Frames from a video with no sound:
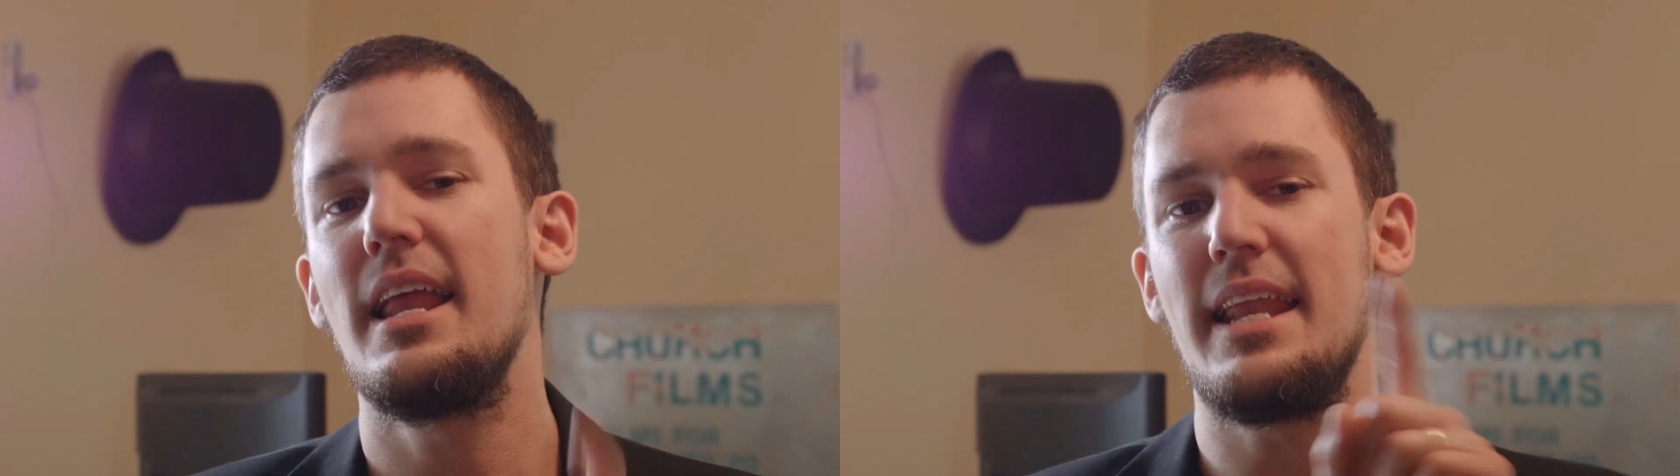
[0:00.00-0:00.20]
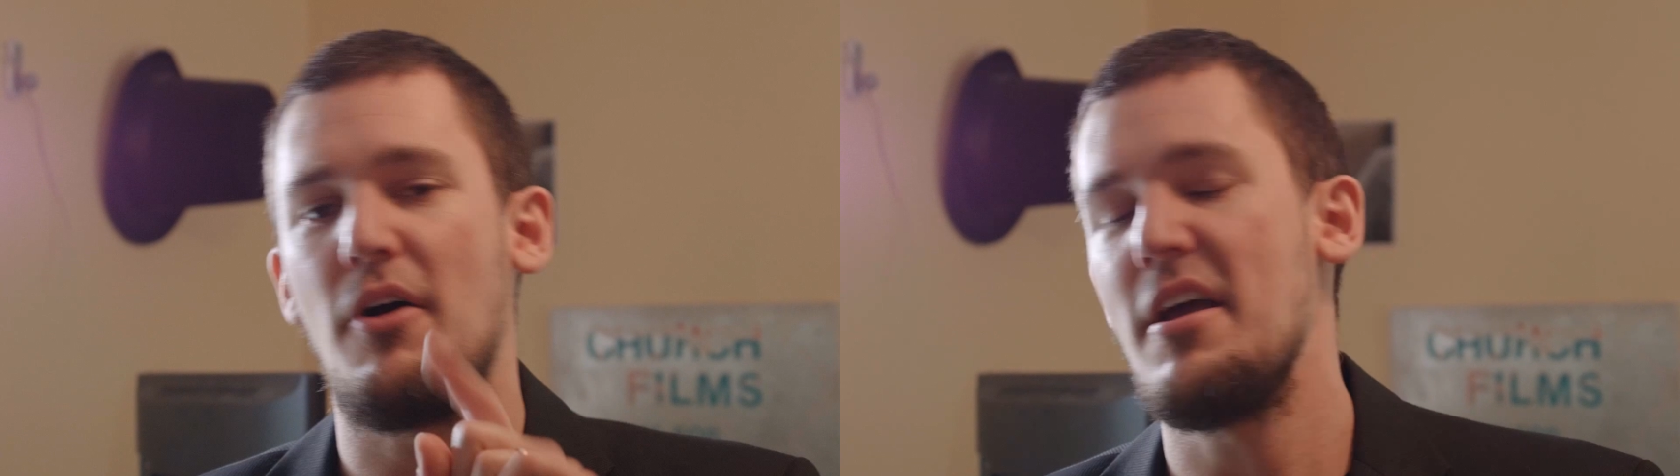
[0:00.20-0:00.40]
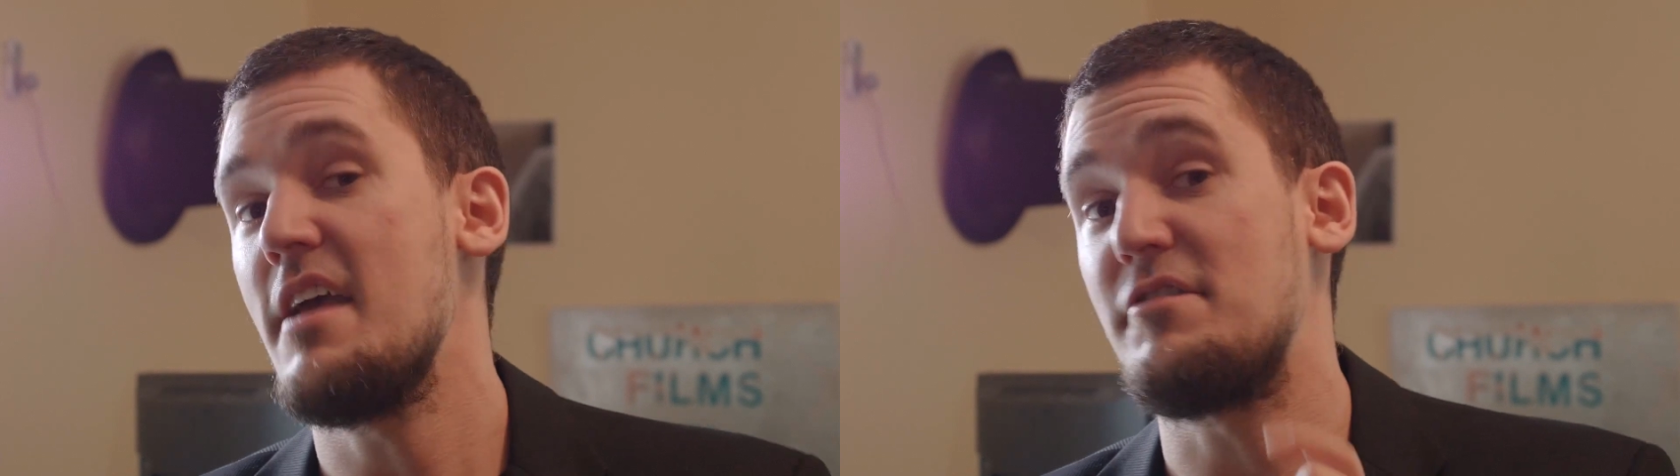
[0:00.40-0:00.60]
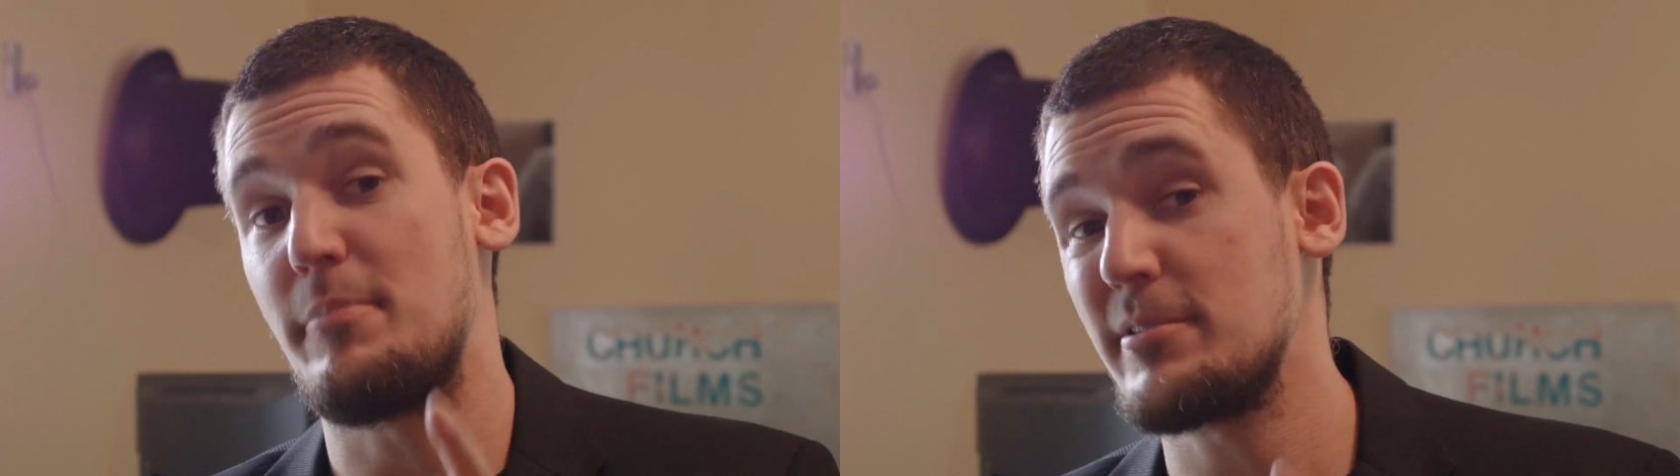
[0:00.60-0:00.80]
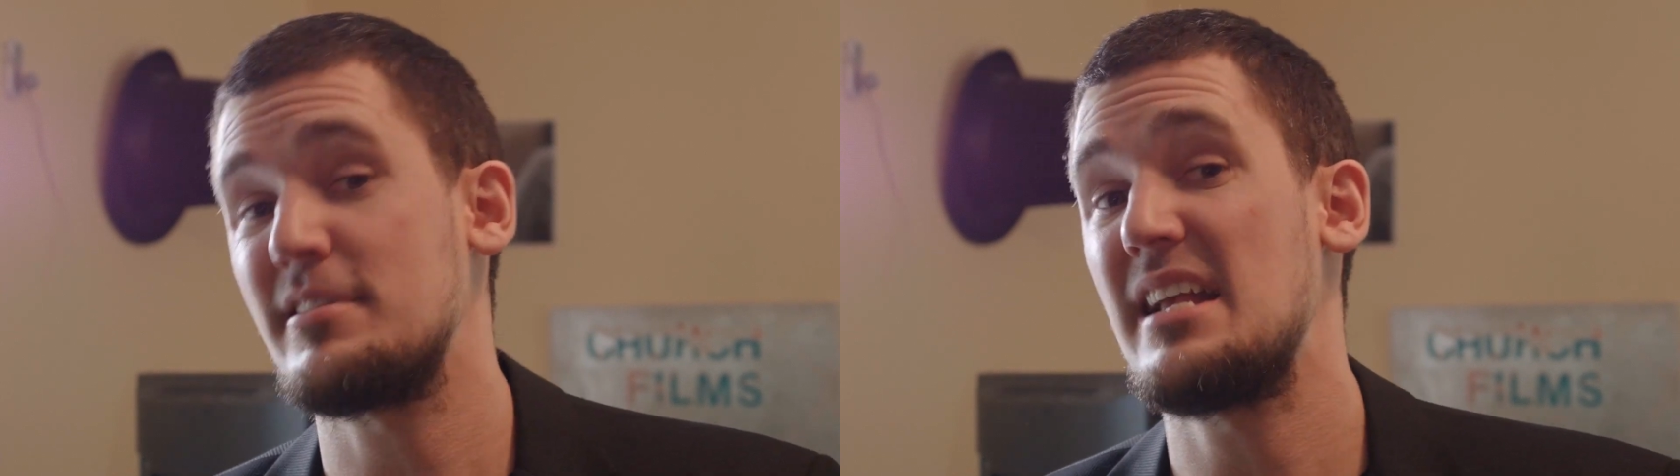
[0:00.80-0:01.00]
Now, if the
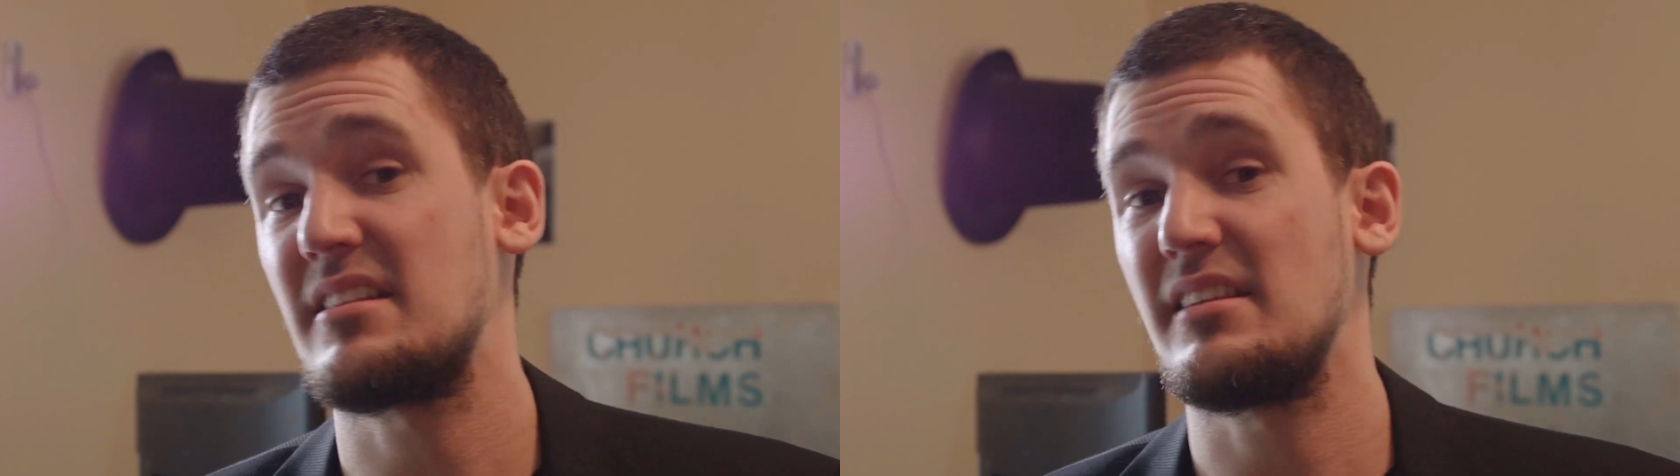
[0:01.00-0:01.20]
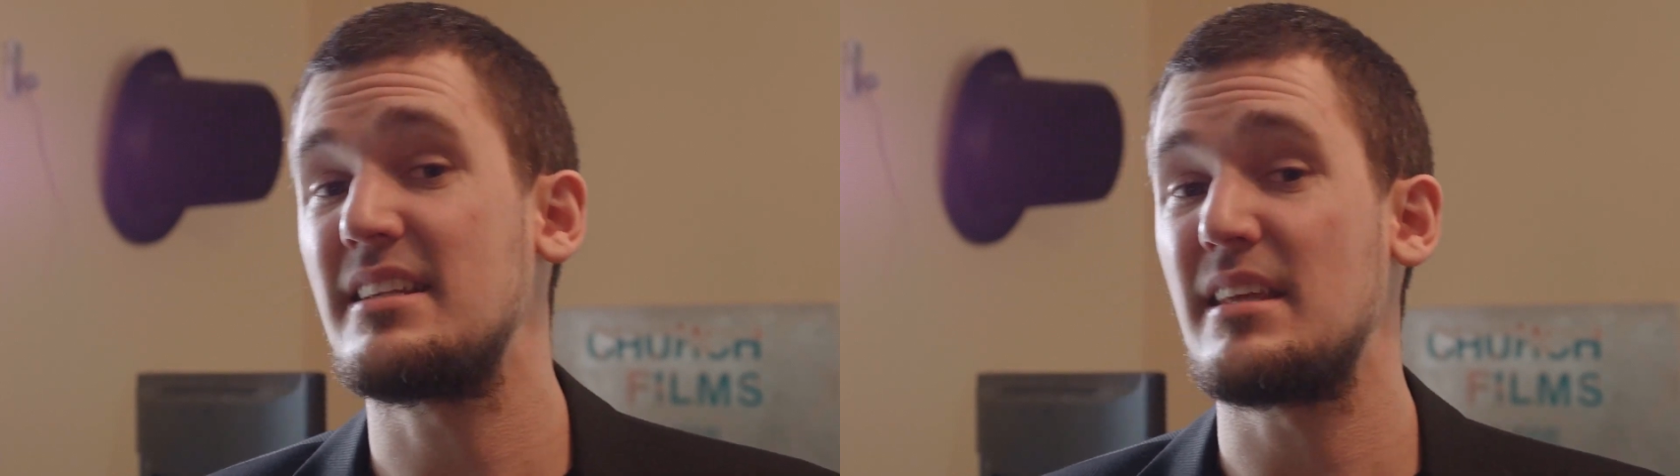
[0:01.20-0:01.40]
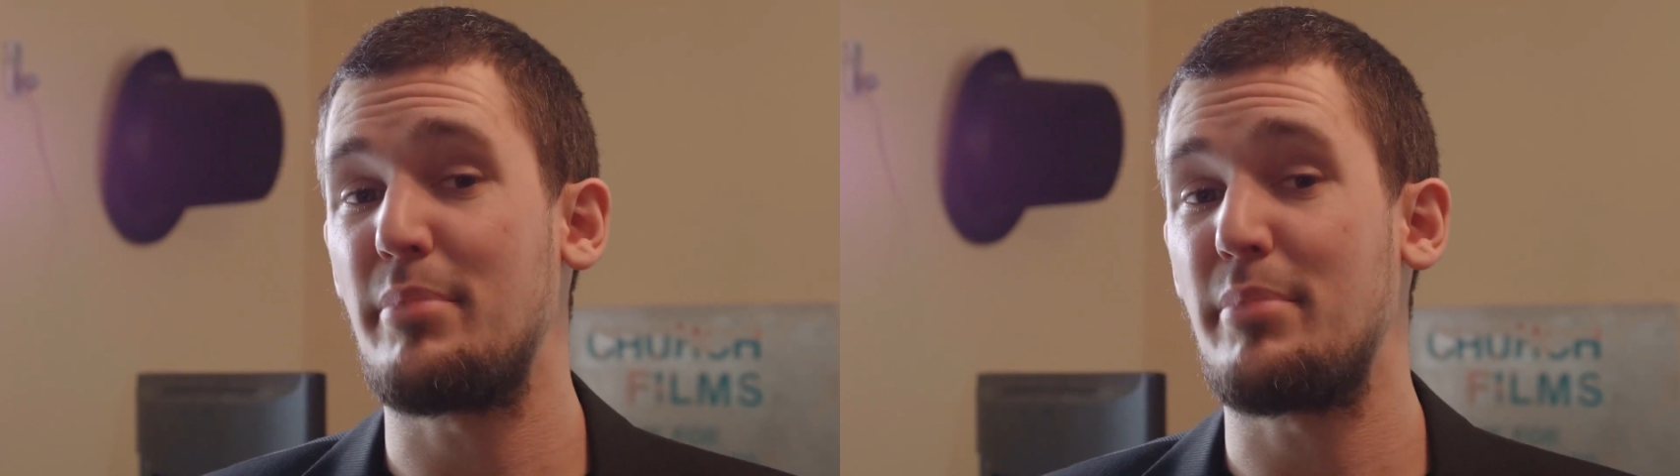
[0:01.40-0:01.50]
person has a LinkedIn